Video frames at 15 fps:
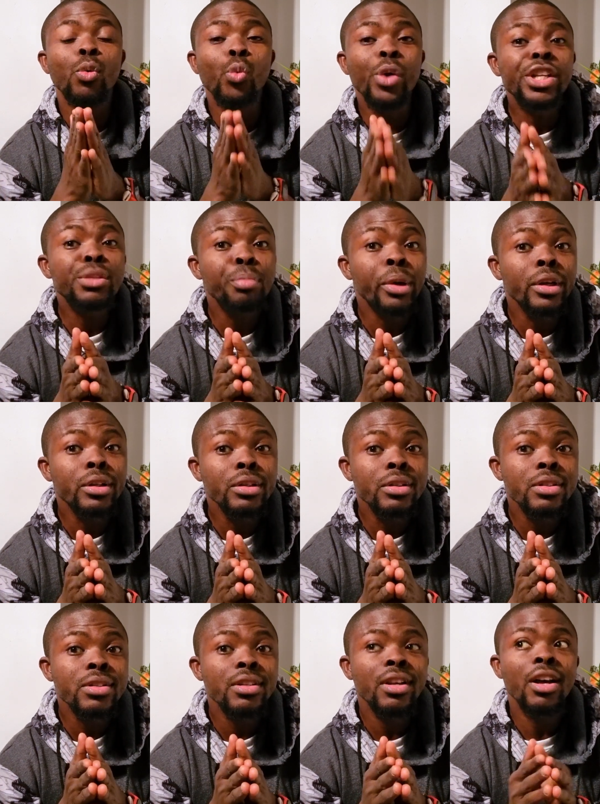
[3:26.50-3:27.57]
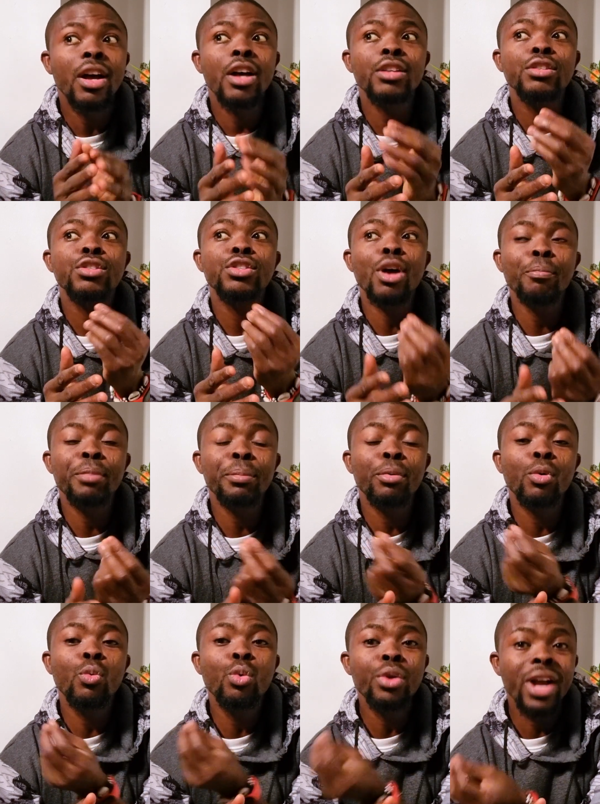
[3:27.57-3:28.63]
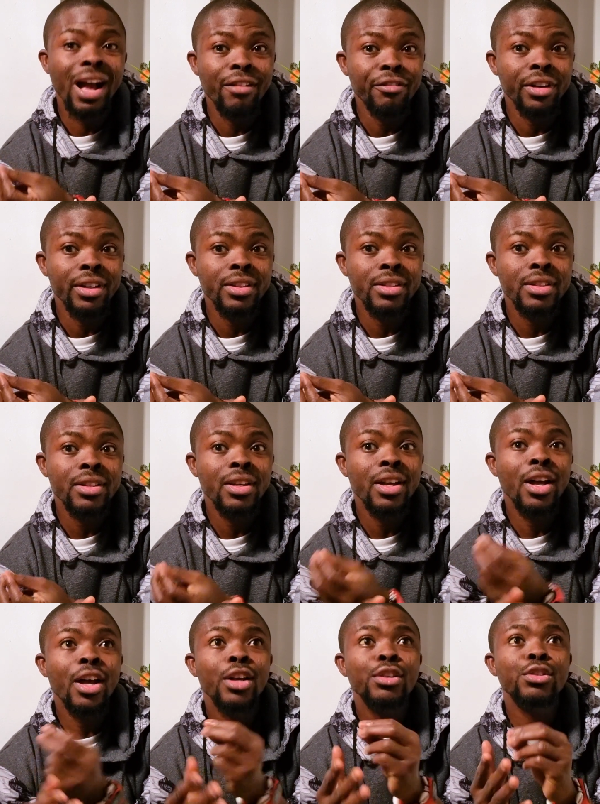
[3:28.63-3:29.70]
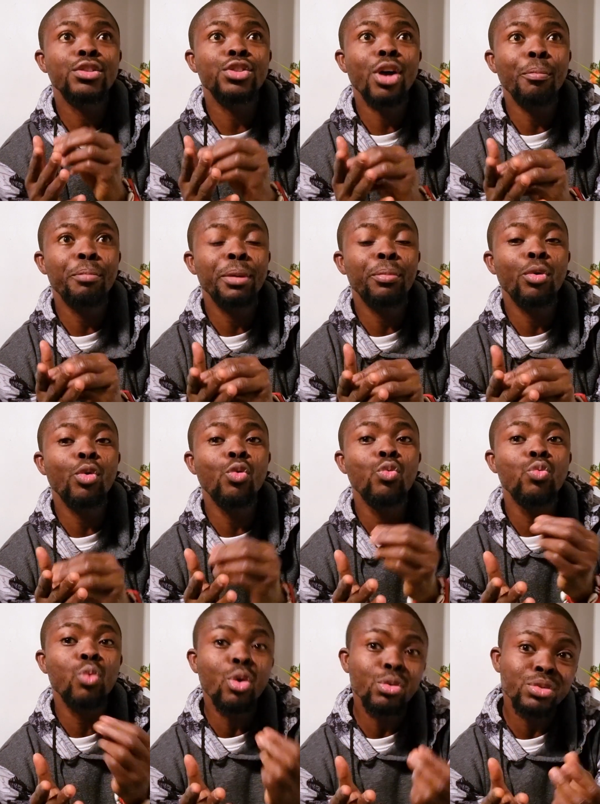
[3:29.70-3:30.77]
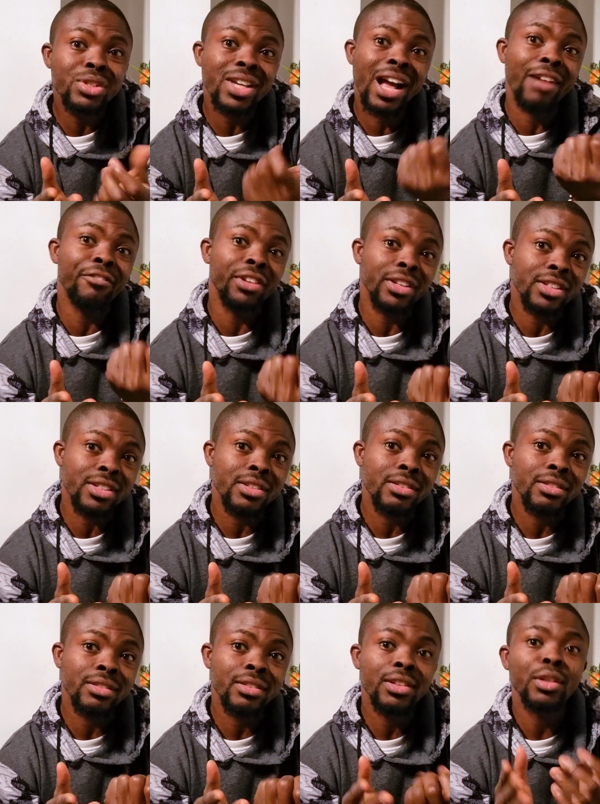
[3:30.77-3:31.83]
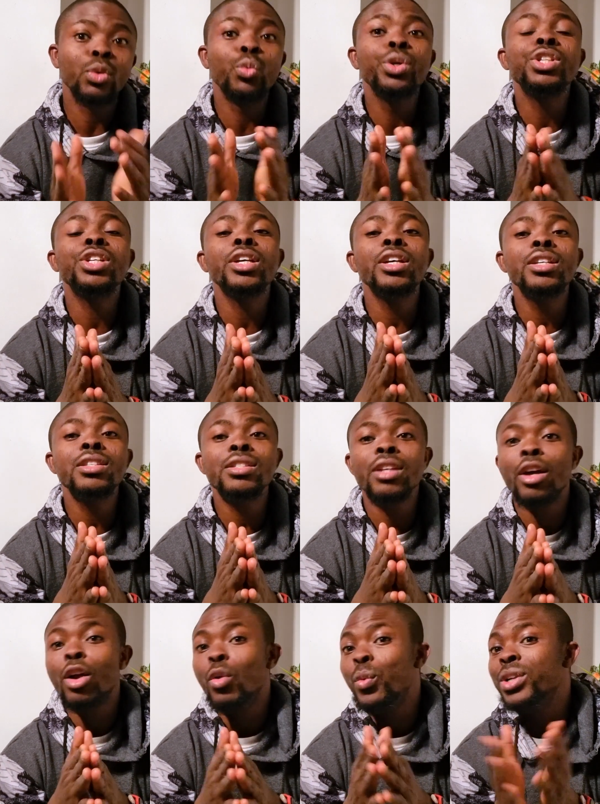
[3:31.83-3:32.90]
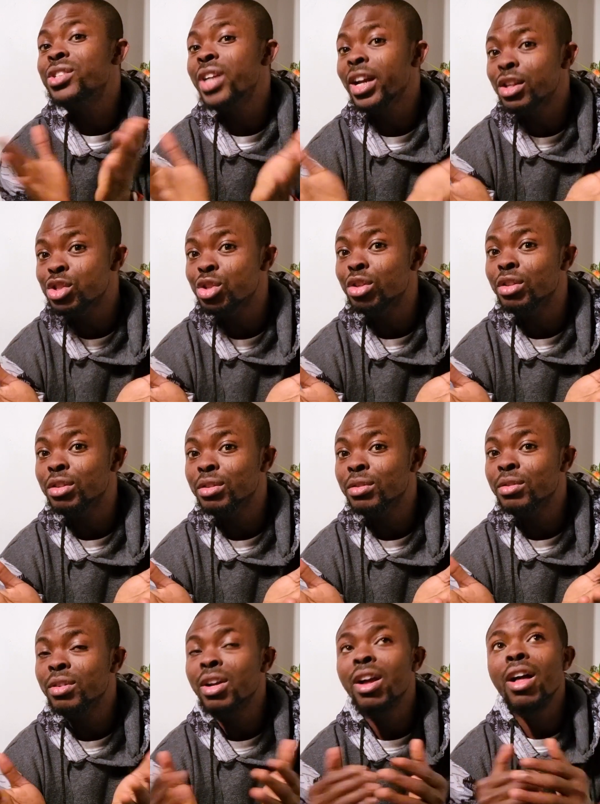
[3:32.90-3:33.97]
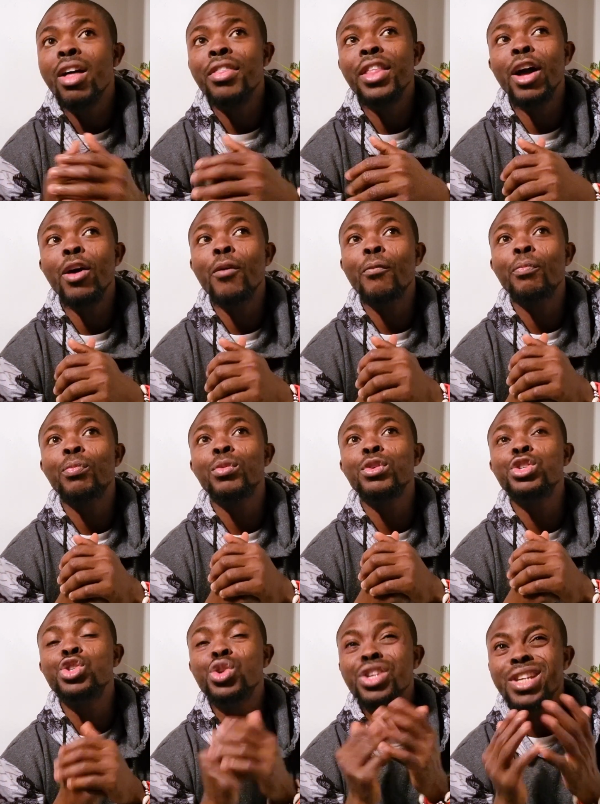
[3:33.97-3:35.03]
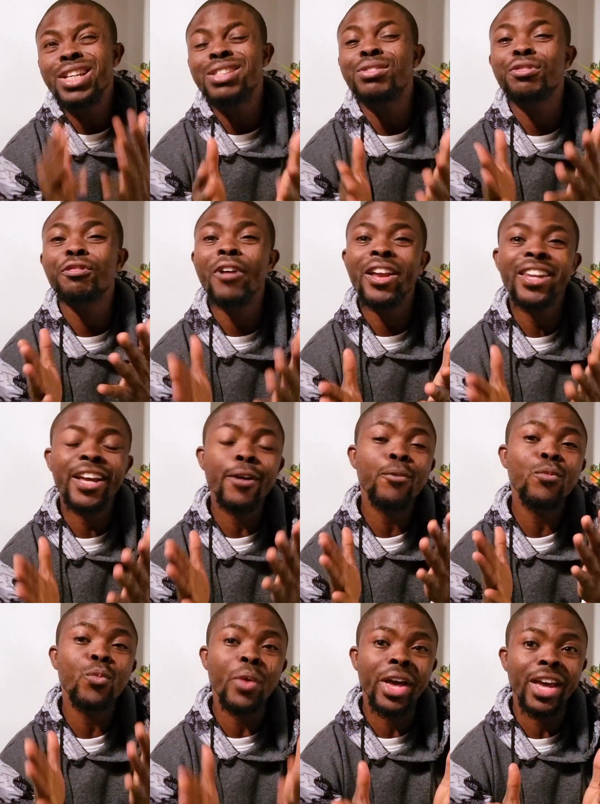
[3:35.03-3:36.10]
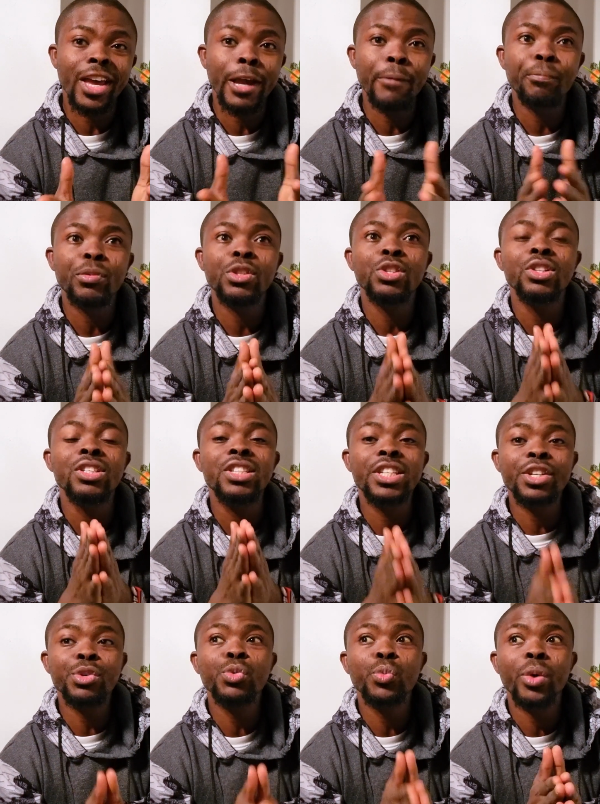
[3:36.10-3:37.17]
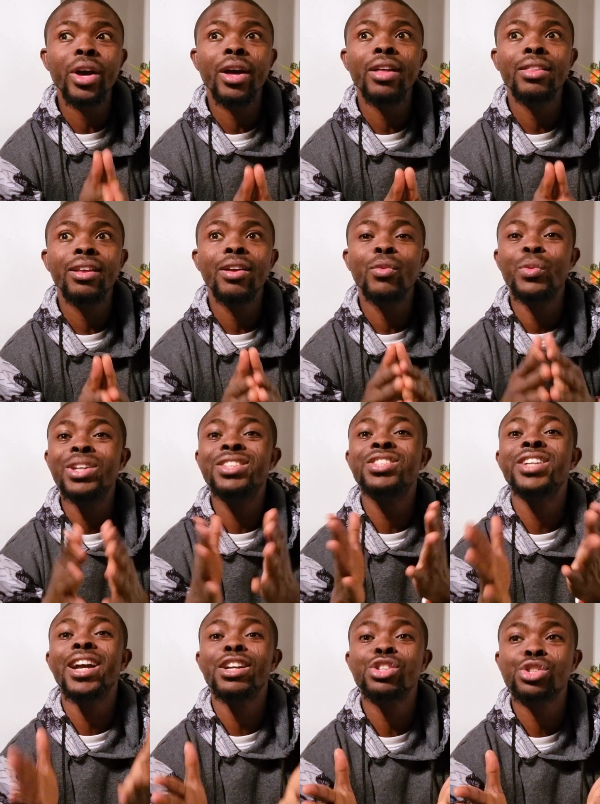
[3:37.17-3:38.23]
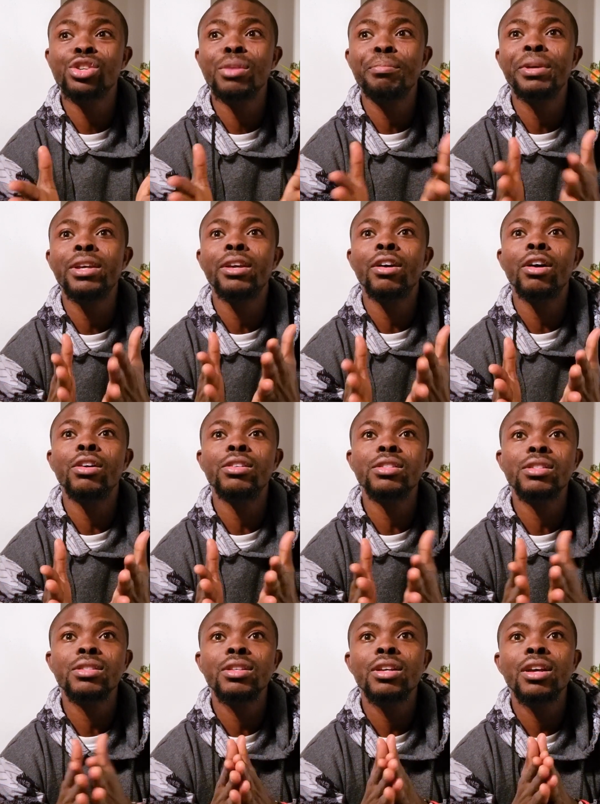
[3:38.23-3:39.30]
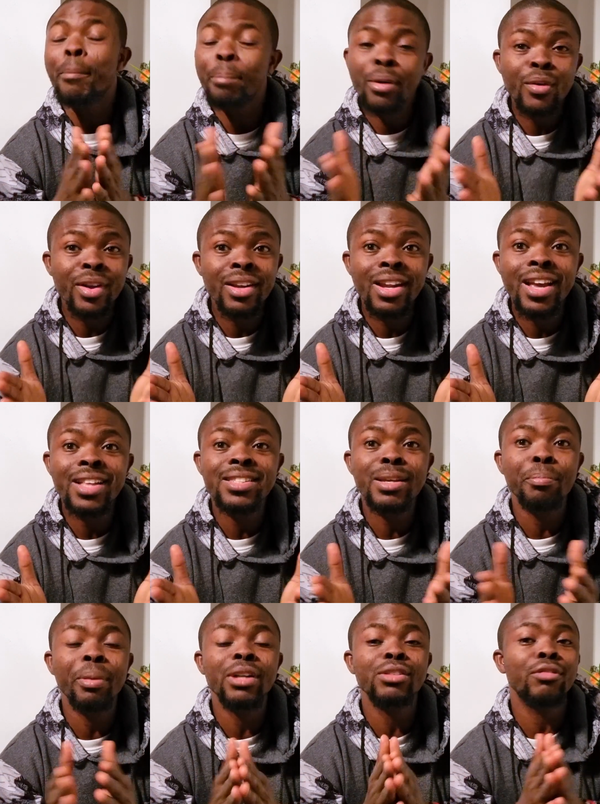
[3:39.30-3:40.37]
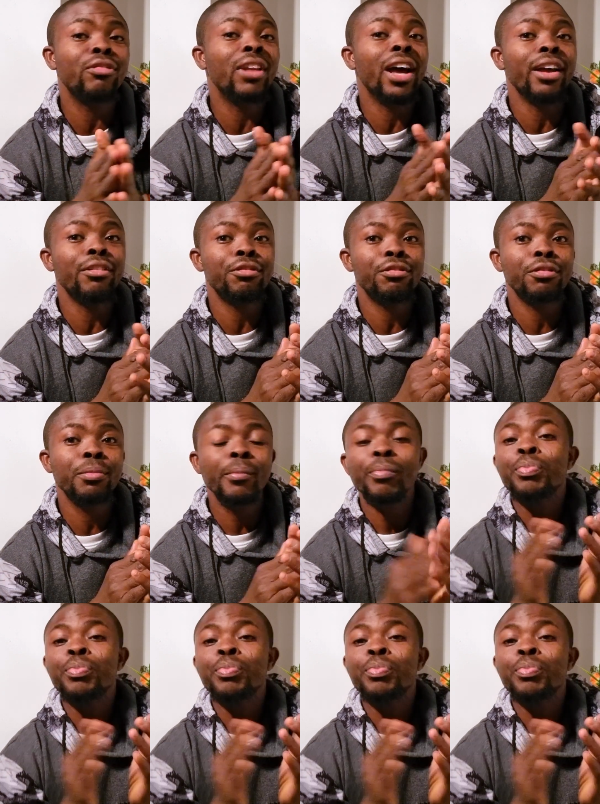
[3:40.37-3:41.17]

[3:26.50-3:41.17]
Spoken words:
which means some people would have it, some people won't have it, which is rejection. Now, you need to find a way to deal with rejection because apparently it's a part of life.